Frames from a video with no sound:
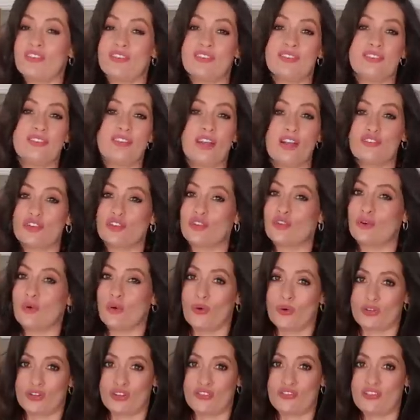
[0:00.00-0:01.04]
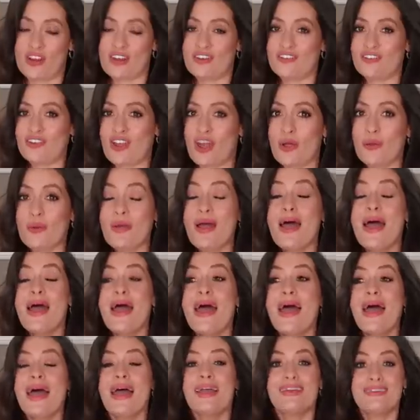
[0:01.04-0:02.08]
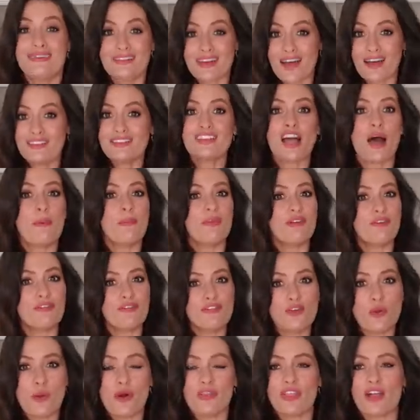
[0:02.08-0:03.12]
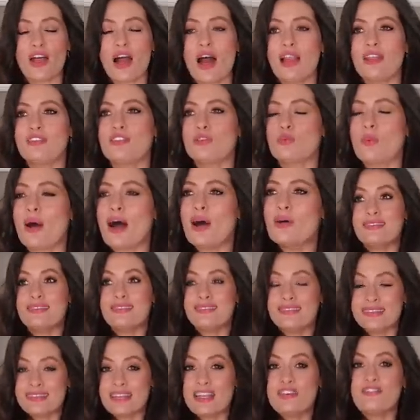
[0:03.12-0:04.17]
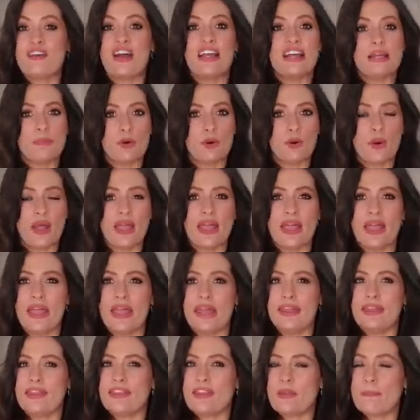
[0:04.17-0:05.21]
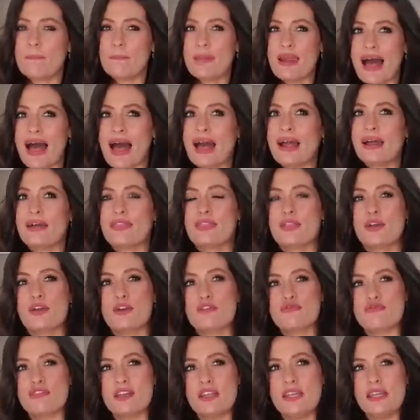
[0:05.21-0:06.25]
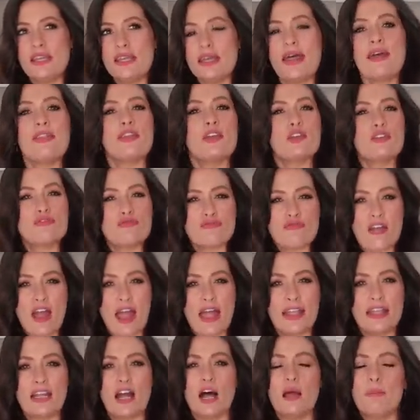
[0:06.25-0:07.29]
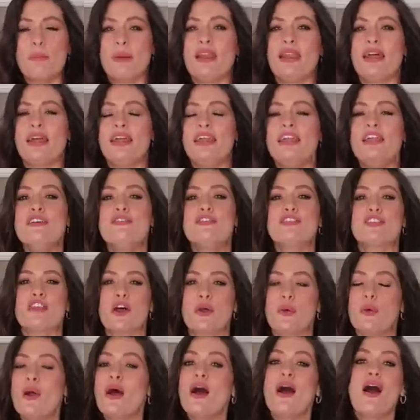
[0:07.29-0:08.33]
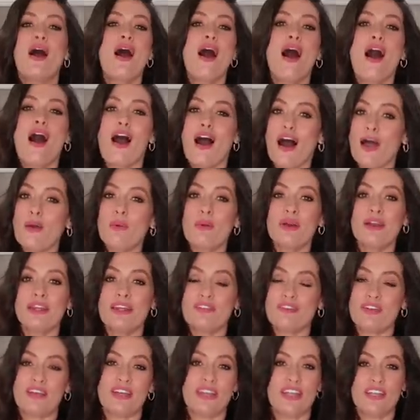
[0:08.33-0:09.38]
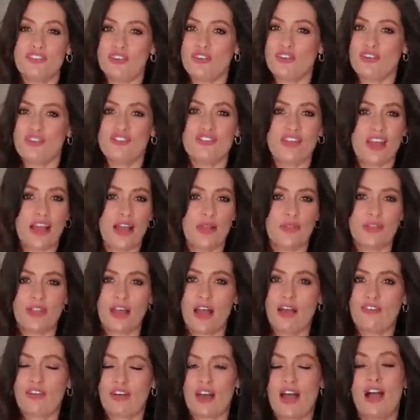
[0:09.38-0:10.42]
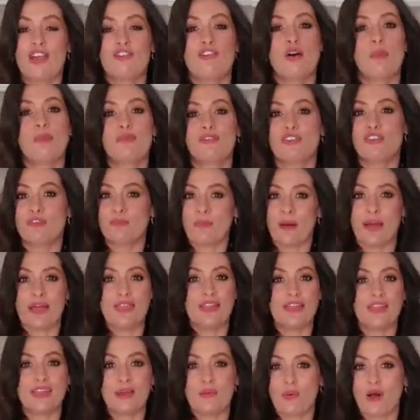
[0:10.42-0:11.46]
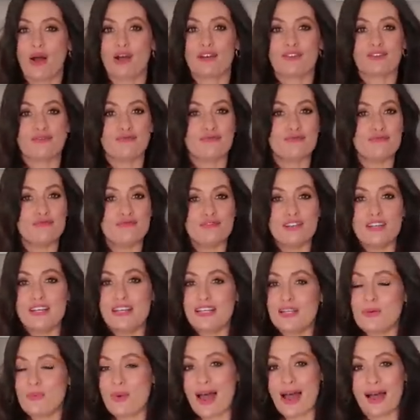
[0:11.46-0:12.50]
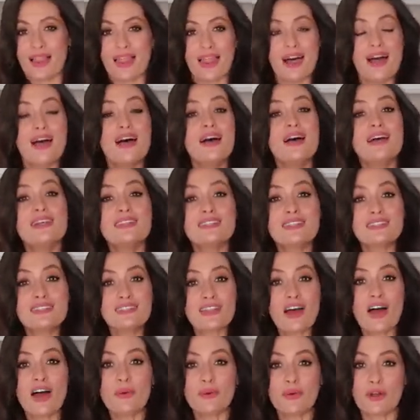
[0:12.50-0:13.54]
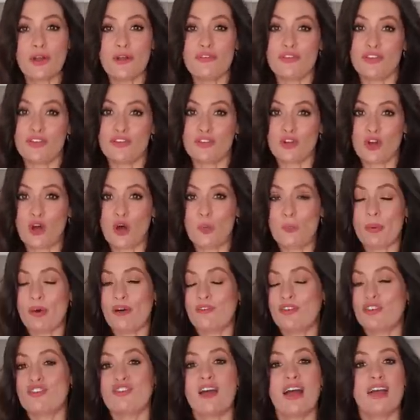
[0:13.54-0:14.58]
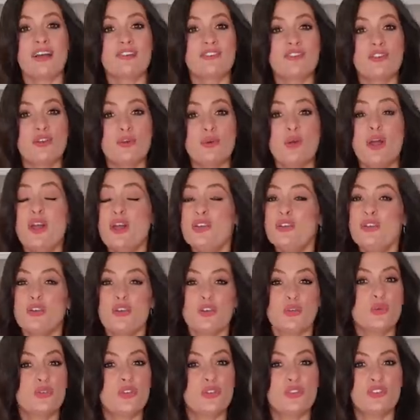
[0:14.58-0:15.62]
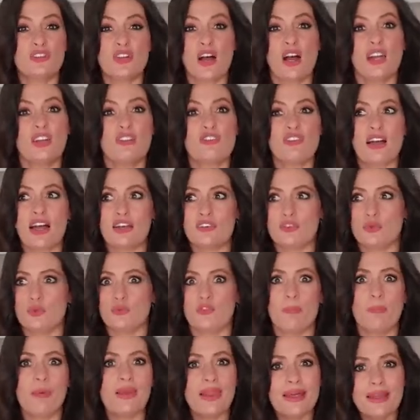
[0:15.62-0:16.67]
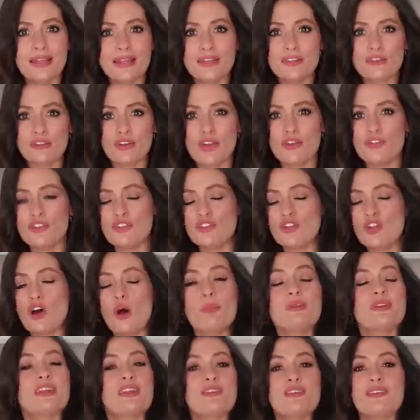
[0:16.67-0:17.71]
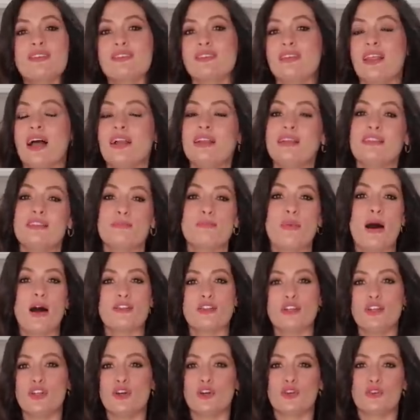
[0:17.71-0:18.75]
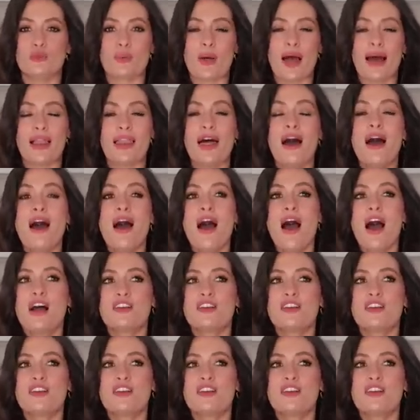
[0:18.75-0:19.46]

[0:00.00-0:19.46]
It's such a gorgeous trench coat. It does come in a few other colors as well. It's still available in the black, the green and the gray, I believe, so I will leave it linked. You can check out the other color options, but I think it works really well styled over the top of a tracksuit. You could also style a tracksuit with a blazer over the top to give a slightly smarter look as well.